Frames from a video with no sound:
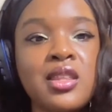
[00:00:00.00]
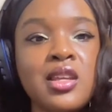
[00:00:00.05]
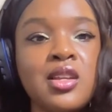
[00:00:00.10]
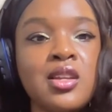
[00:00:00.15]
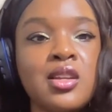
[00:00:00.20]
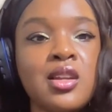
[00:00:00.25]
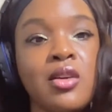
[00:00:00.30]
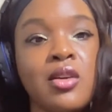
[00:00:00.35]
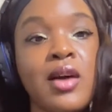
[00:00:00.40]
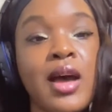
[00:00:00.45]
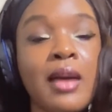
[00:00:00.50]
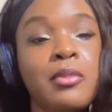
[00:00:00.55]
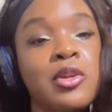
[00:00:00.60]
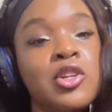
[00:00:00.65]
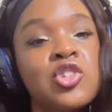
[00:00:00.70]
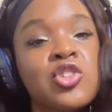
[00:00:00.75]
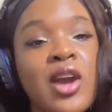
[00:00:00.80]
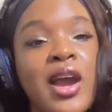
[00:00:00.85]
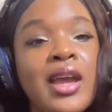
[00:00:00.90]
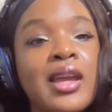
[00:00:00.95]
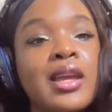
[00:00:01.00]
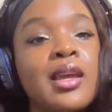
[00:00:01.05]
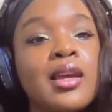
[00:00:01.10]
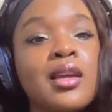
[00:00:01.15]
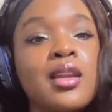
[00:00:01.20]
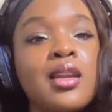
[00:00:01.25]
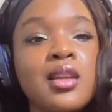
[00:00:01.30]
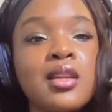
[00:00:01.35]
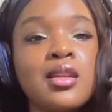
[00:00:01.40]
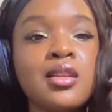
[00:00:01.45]
then, I'm going to try
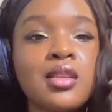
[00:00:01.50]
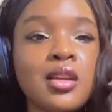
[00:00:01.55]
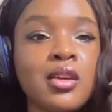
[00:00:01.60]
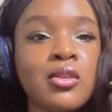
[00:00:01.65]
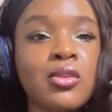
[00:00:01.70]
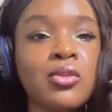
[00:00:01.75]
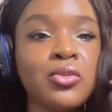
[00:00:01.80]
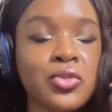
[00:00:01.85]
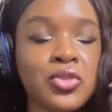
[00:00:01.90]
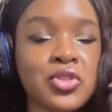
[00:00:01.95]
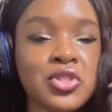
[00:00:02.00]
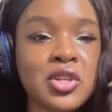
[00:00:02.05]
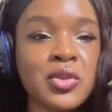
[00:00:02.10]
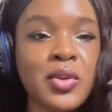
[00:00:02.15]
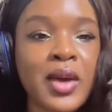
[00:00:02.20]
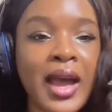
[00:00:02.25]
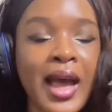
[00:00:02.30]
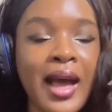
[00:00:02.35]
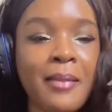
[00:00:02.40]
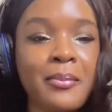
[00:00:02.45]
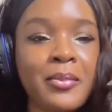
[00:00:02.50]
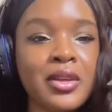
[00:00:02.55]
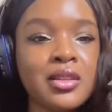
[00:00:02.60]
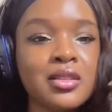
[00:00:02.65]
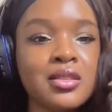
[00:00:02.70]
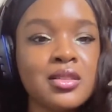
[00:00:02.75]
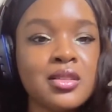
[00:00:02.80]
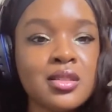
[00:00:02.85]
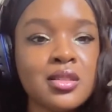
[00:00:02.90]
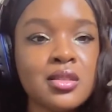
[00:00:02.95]
again, and, we'll see what
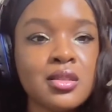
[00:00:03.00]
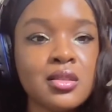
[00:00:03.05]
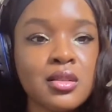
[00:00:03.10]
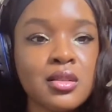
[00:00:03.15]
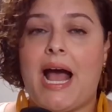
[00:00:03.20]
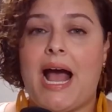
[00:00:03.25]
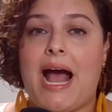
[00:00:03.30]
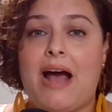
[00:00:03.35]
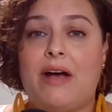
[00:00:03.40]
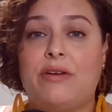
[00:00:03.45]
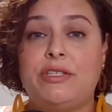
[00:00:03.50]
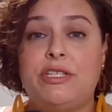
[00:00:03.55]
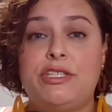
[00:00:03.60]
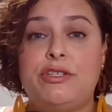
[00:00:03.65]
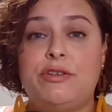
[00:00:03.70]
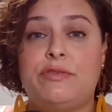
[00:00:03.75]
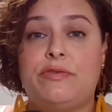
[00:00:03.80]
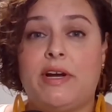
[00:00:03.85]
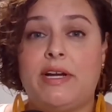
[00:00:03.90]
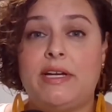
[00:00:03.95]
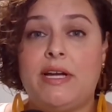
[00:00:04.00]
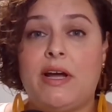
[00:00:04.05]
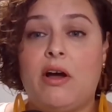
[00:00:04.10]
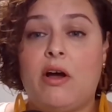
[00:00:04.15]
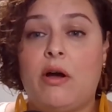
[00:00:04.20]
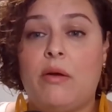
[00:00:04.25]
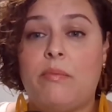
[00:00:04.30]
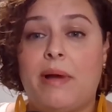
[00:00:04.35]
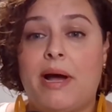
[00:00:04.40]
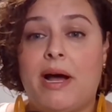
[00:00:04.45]
happens. How did you find
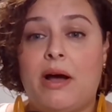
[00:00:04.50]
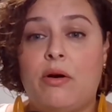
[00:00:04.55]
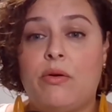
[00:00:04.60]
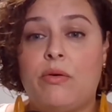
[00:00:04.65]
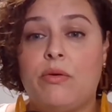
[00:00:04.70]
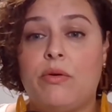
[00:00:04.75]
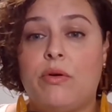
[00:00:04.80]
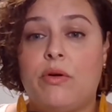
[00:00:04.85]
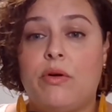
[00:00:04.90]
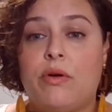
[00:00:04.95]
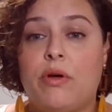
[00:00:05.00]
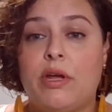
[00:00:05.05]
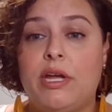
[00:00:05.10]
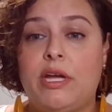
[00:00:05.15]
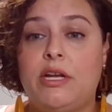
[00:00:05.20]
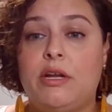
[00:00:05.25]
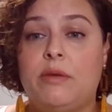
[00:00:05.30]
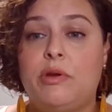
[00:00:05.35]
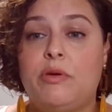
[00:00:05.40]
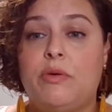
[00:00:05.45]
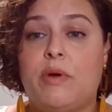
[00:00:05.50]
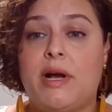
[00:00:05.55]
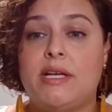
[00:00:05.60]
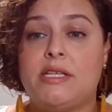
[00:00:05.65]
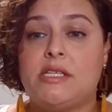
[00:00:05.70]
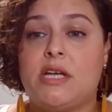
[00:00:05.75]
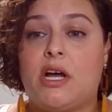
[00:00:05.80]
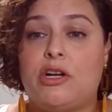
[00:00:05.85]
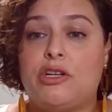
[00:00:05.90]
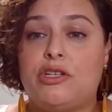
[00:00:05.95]
out about
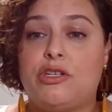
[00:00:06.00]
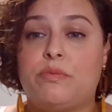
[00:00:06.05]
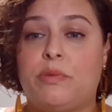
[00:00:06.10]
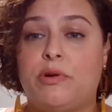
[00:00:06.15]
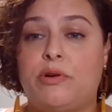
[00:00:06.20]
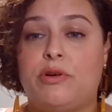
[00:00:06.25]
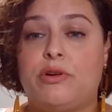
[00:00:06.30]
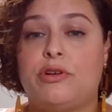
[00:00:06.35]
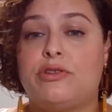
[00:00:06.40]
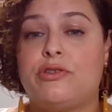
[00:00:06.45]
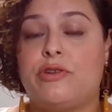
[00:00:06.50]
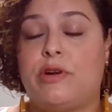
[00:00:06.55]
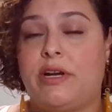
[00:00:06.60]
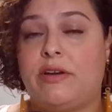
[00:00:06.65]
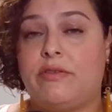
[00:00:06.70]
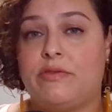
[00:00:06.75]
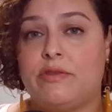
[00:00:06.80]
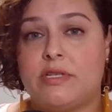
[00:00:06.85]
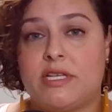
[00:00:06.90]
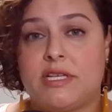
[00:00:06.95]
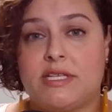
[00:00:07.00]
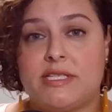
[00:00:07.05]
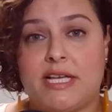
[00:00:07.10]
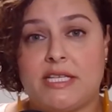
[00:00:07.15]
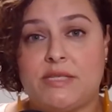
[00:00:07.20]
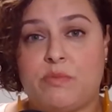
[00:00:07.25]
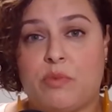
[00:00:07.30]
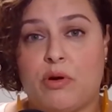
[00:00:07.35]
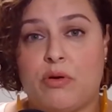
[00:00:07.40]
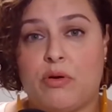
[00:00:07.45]
EWI's Entrepreneur Training for
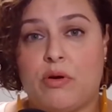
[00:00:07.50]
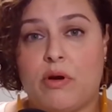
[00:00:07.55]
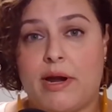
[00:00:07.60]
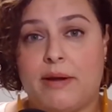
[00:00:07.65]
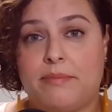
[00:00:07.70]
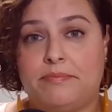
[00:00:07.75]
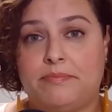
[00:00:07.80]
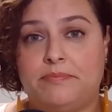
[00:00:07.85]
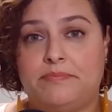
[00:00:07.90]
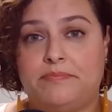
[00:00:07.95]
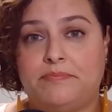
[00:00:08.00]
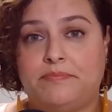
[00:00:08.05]
Success program?